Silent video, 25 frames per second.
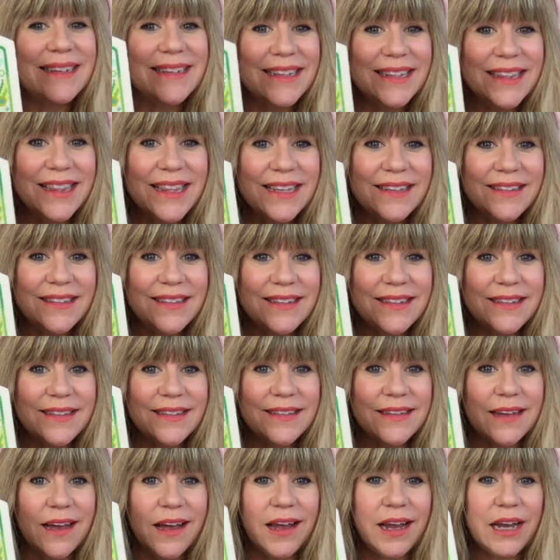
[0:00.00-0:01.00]
did this
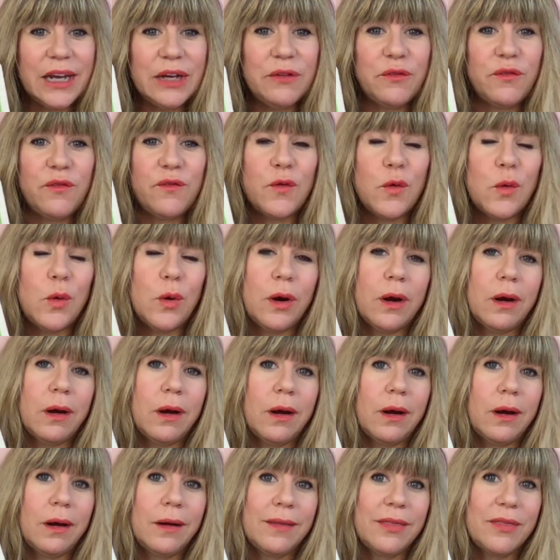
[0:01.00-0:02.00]
design
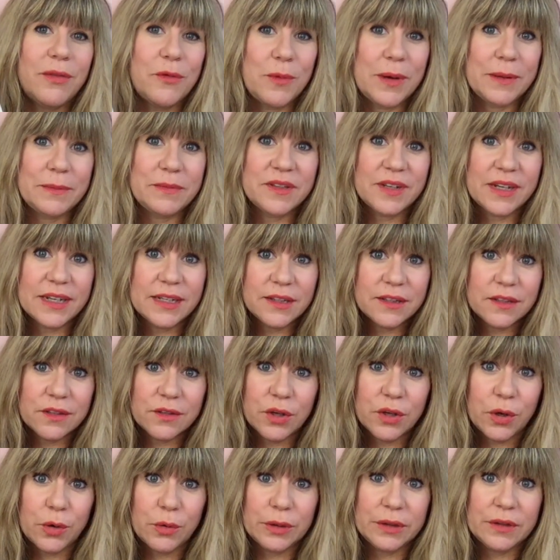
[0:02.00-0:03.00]
for the website
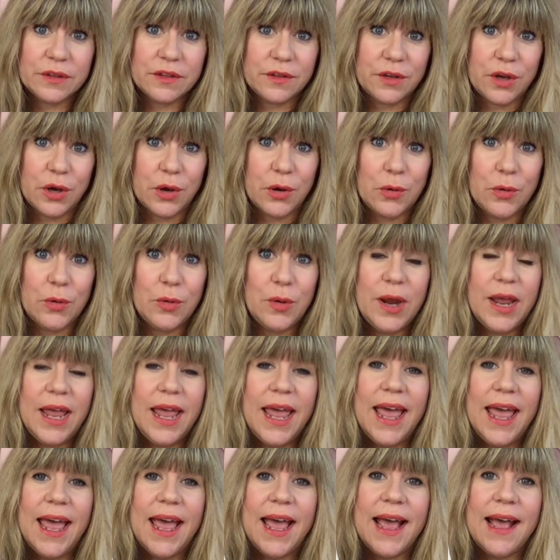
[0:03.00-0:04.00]
So and So
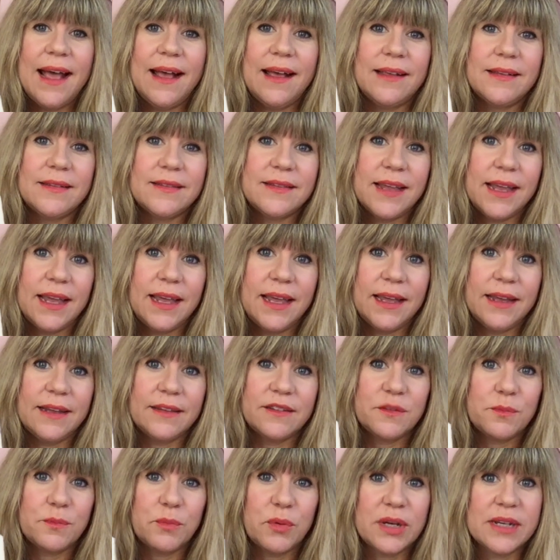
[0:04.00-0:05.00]
as a
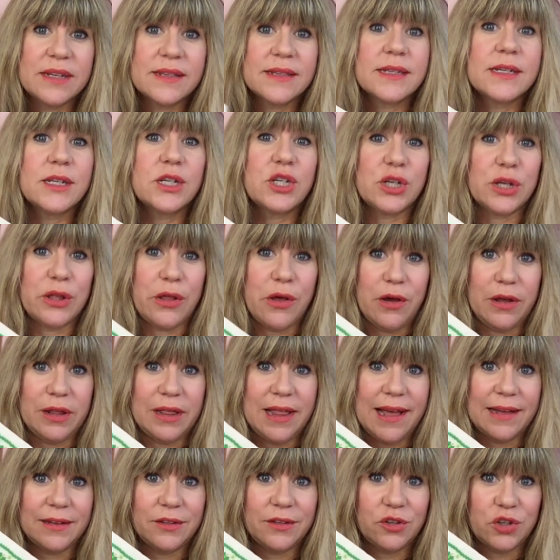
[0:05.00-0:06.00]
spring stitch along
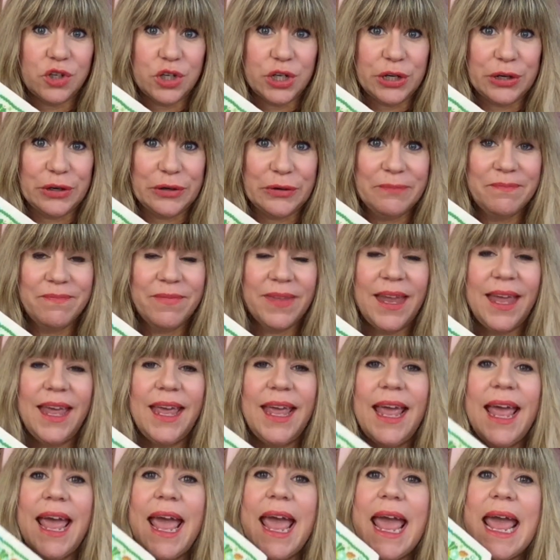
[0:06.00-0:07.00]
last year,
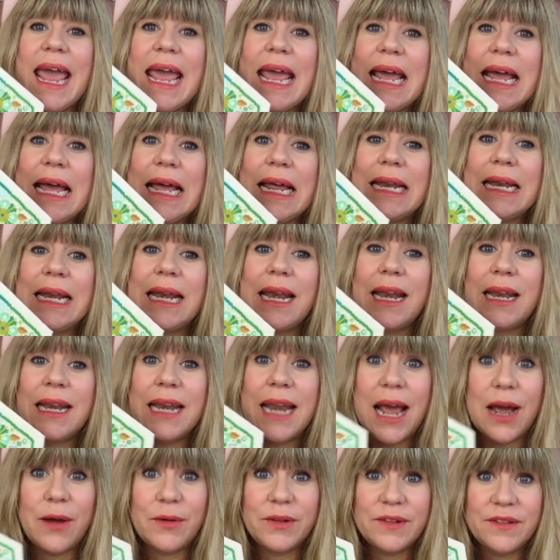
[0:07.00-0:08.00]
and
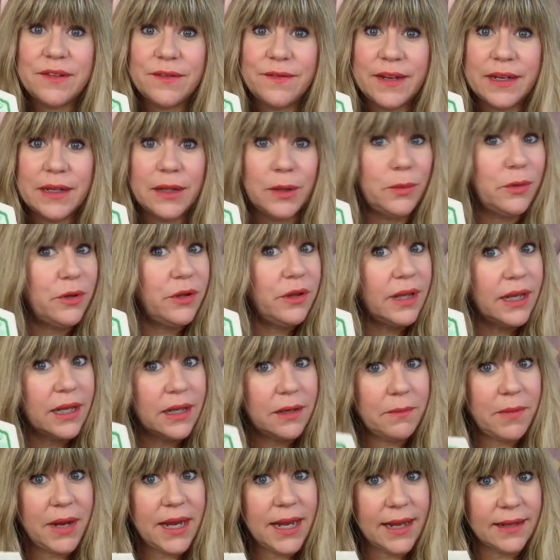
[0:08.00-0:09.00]
now it's available
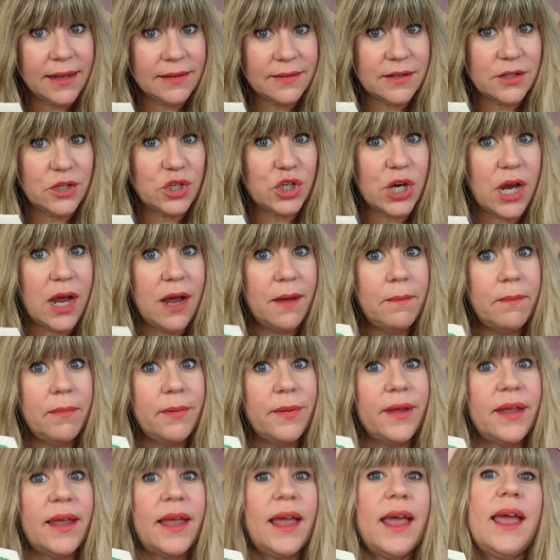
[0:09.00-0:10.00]
in my Etsy shop
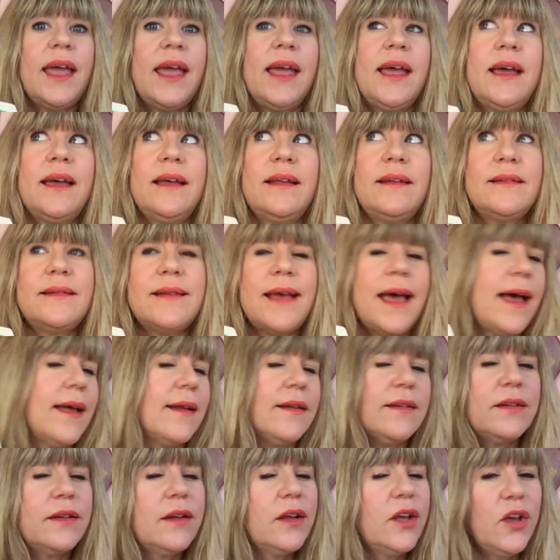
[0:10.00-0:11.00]
and
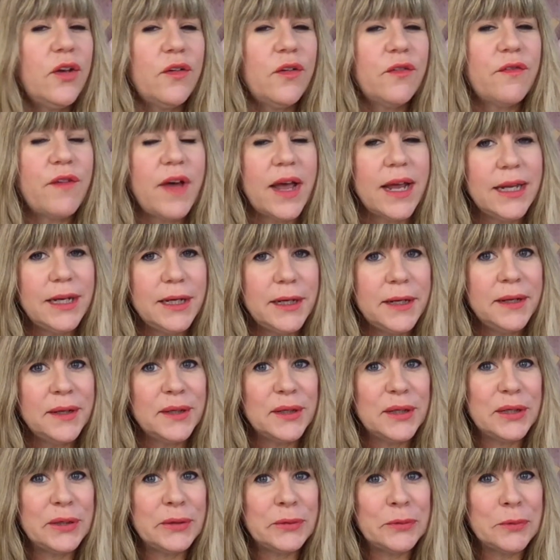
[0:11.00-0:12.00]
at fine
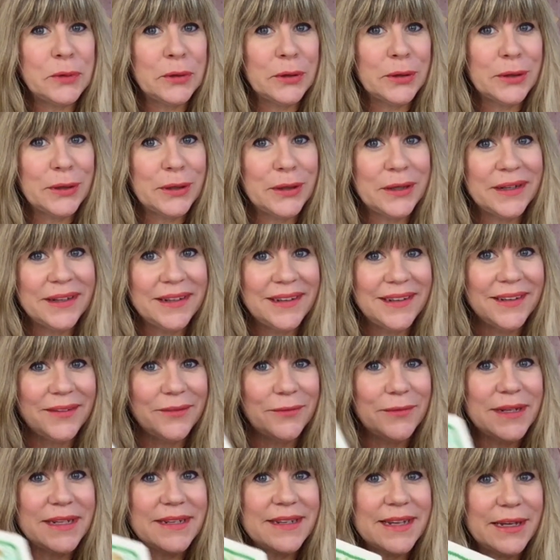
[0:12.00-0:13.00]
needlework
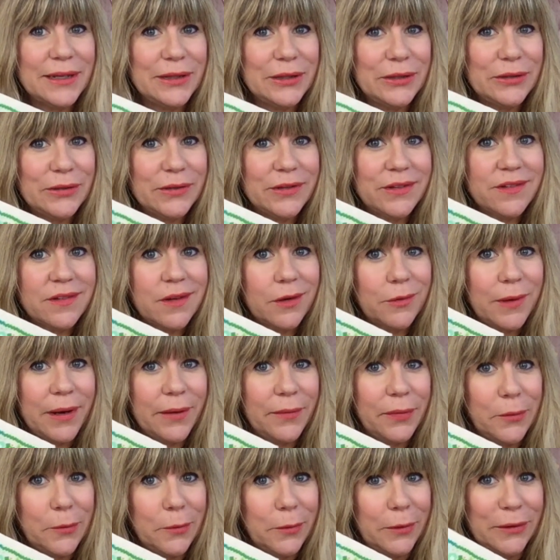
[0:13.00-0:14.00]
retailers
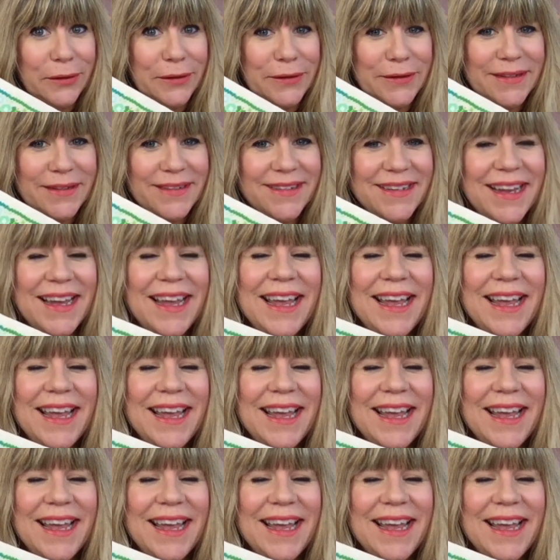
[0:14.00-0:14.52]
around the world,